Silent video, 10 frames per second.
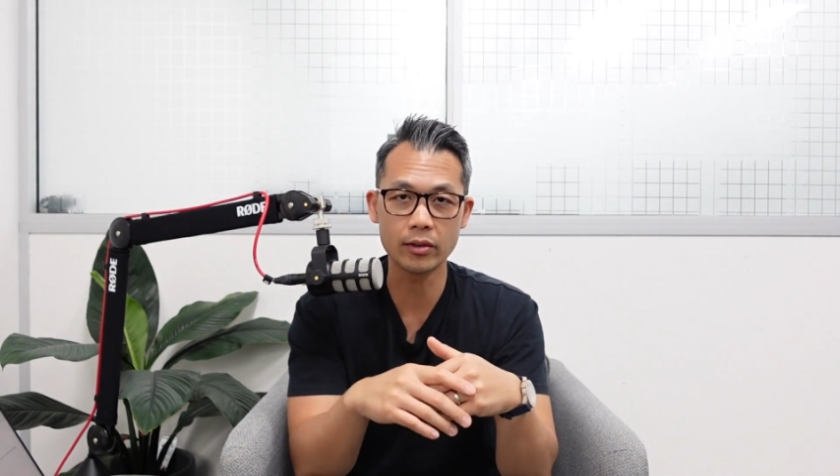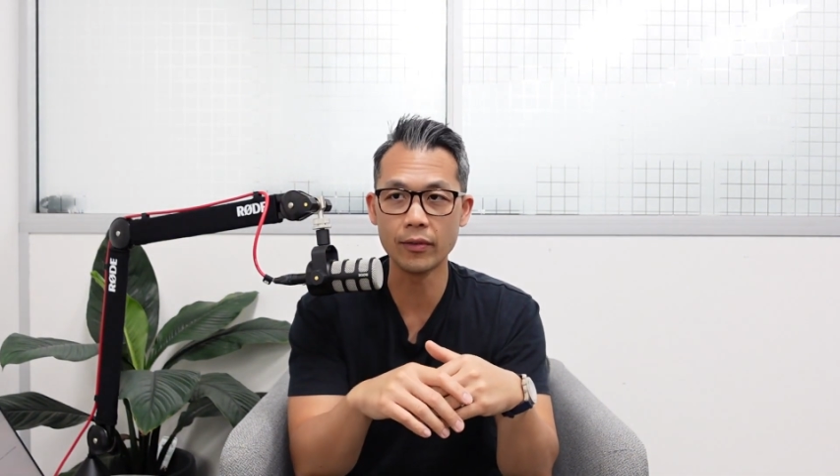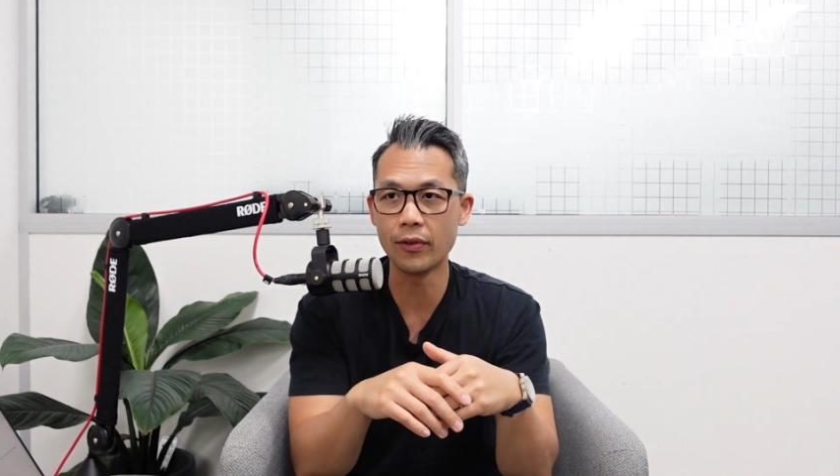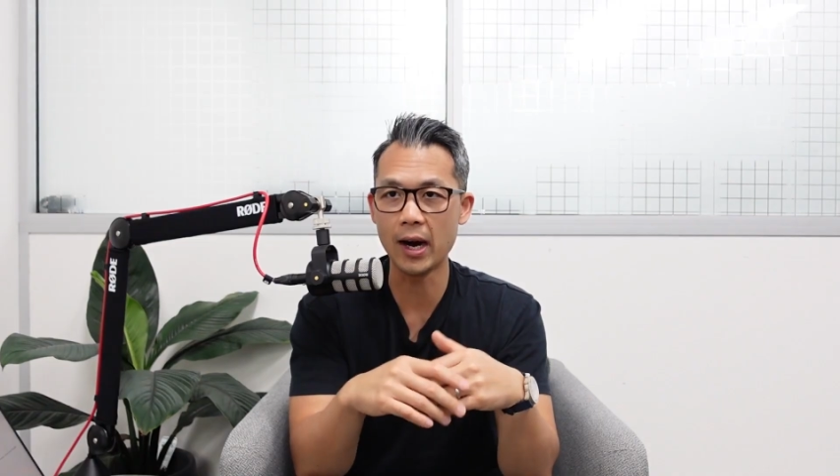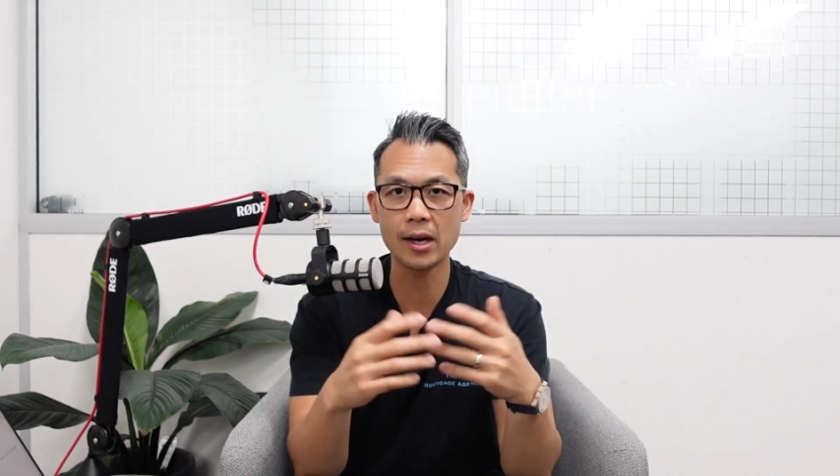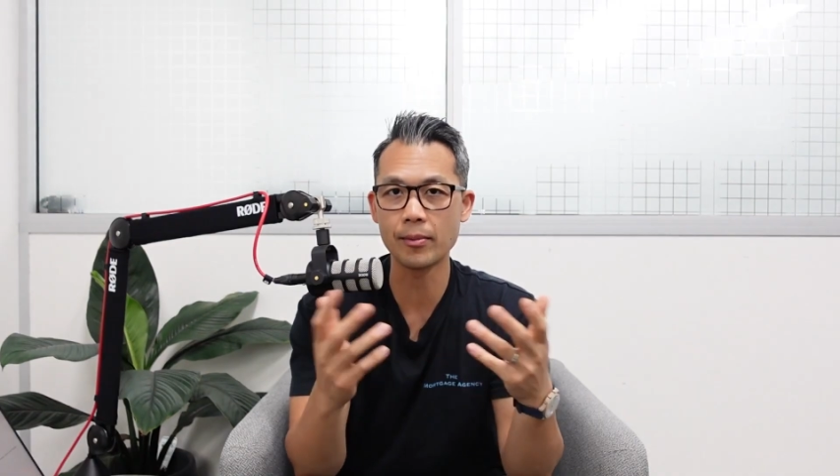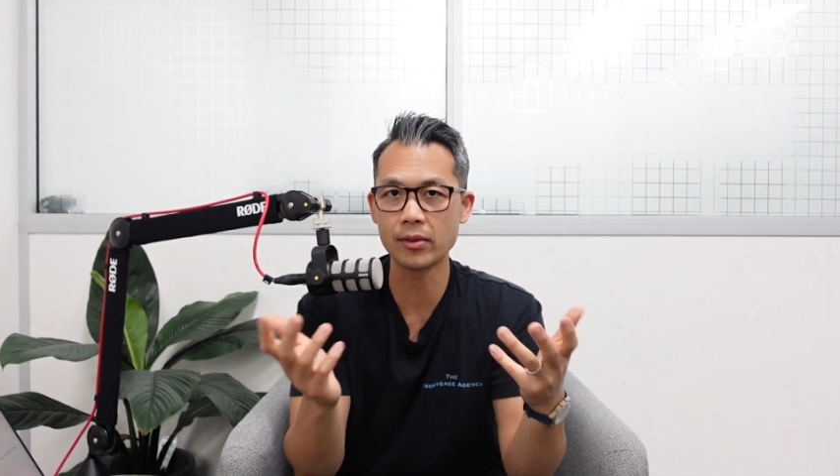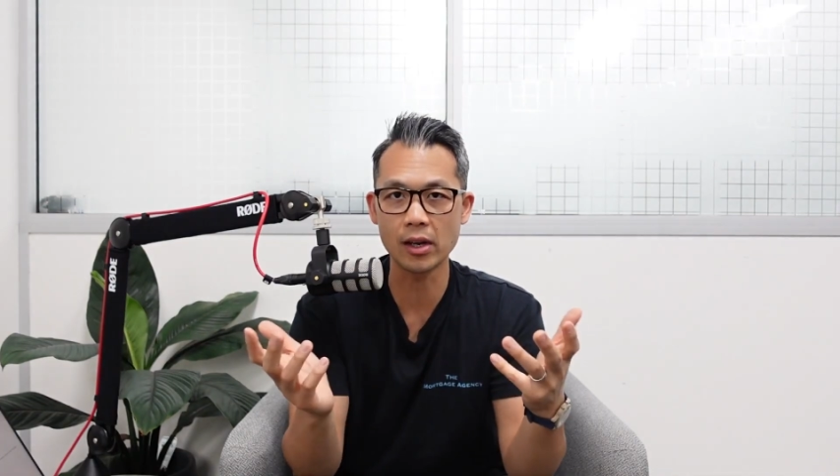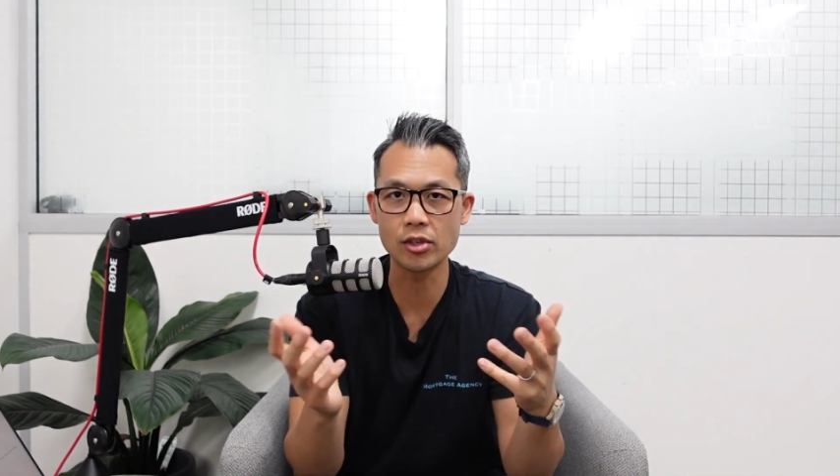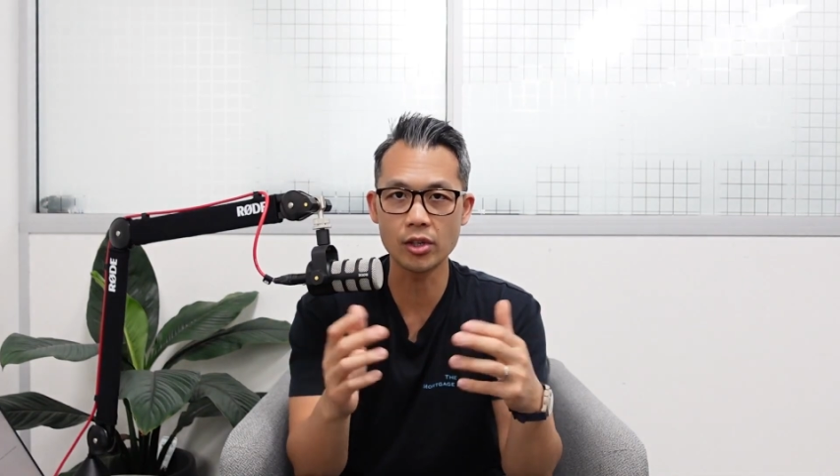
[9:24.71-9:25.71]
So for
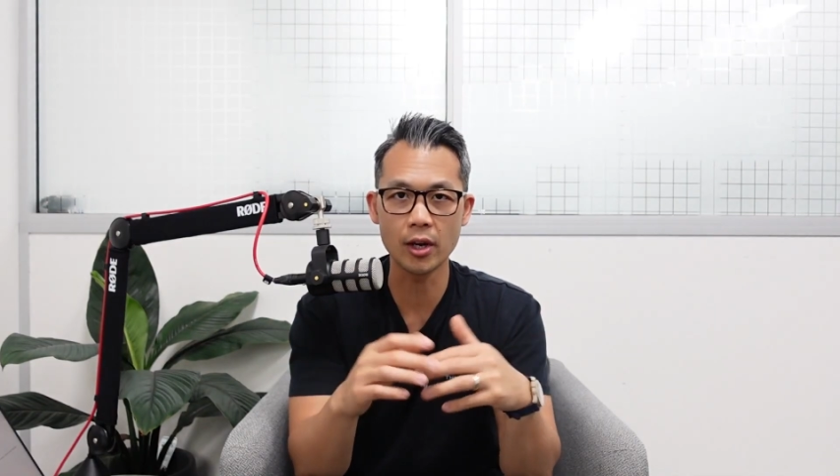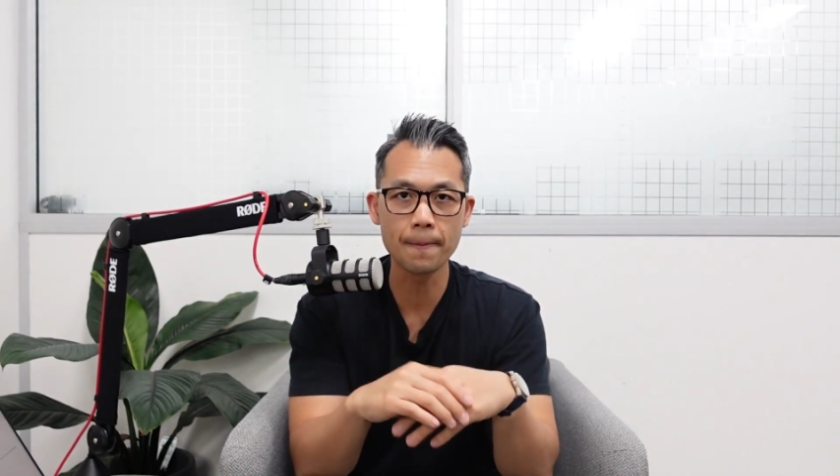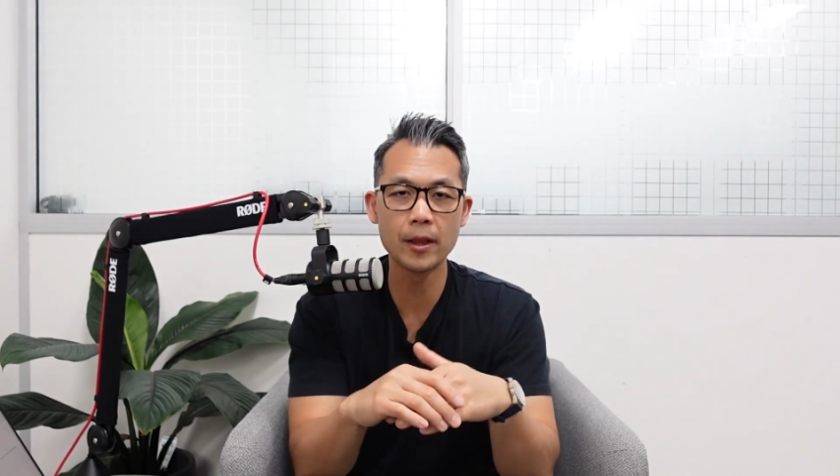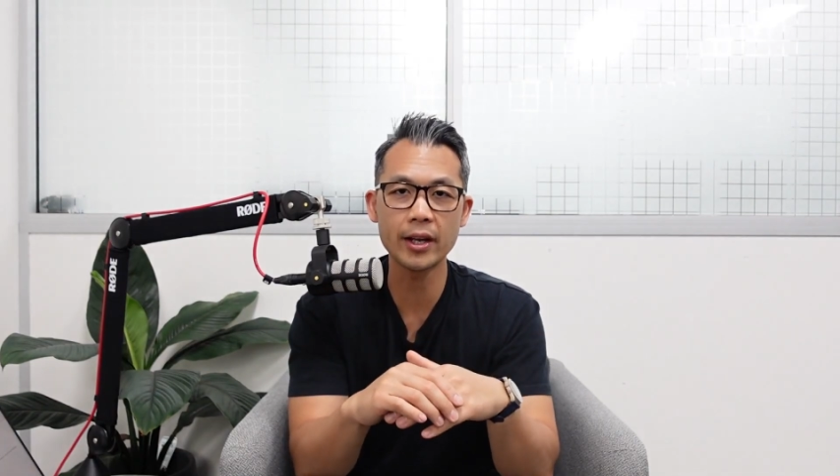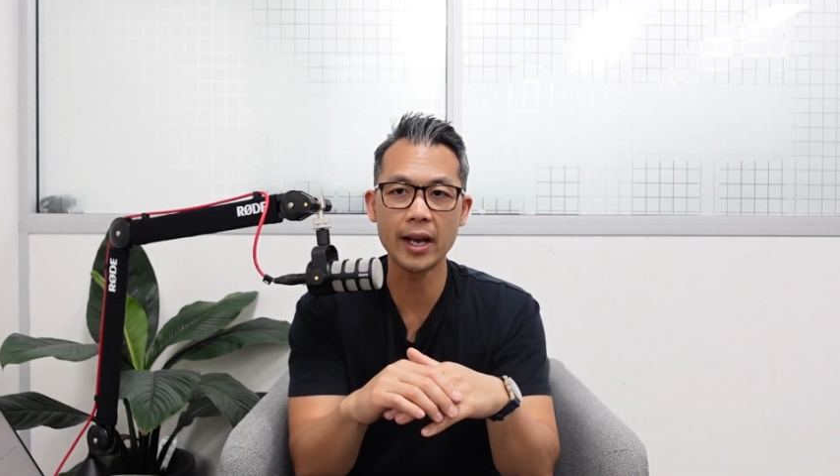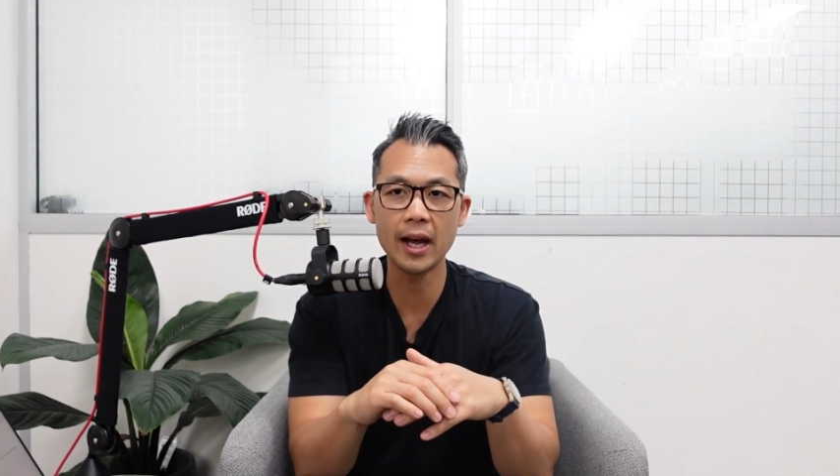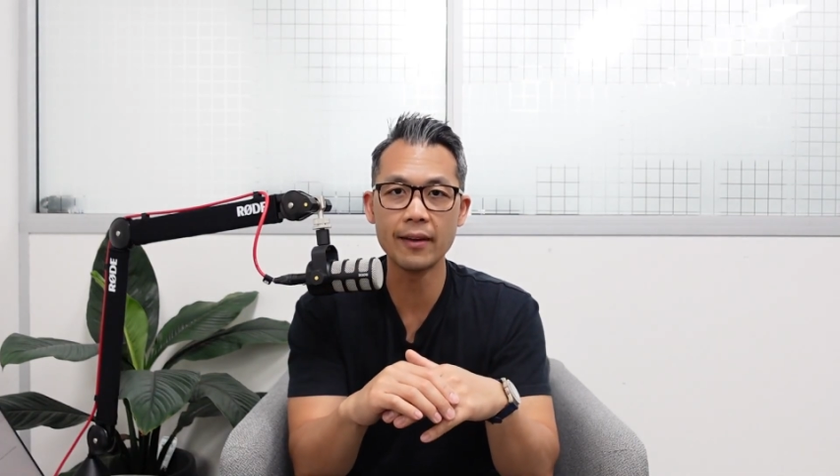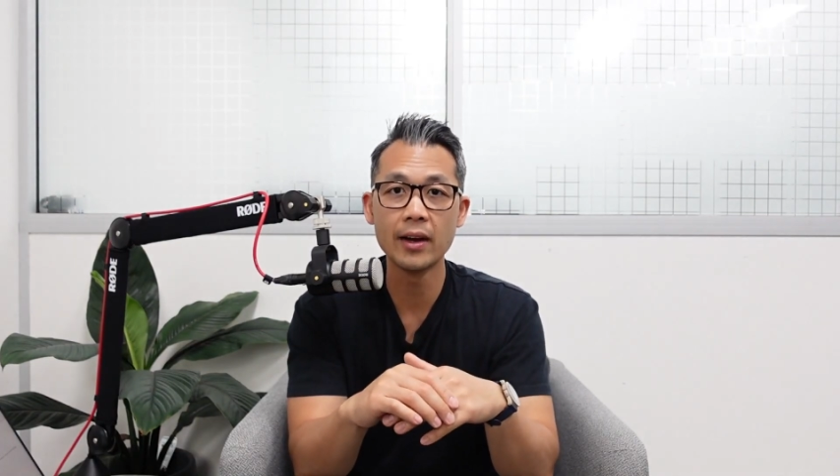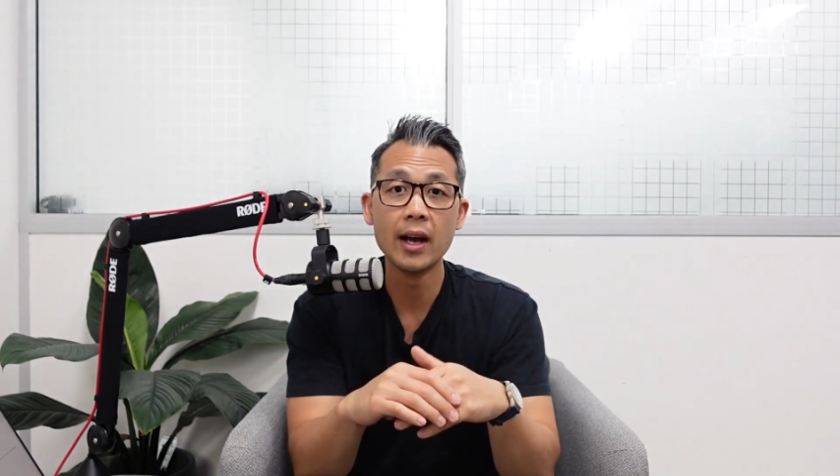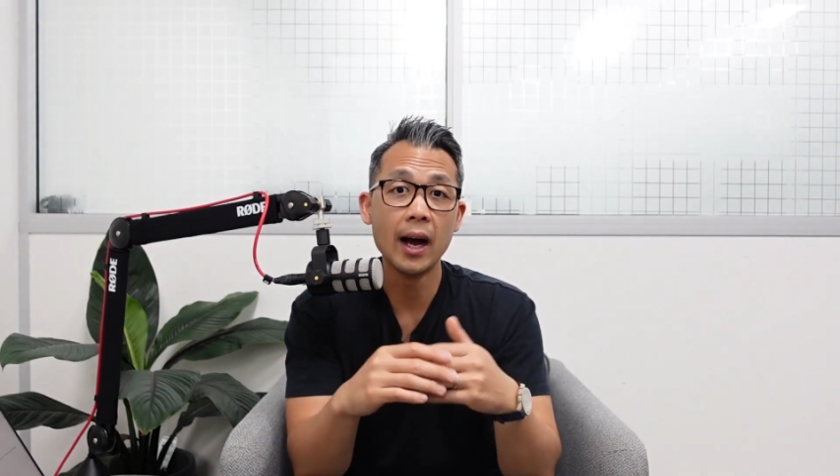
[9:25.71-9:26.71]
argument's sake, you can have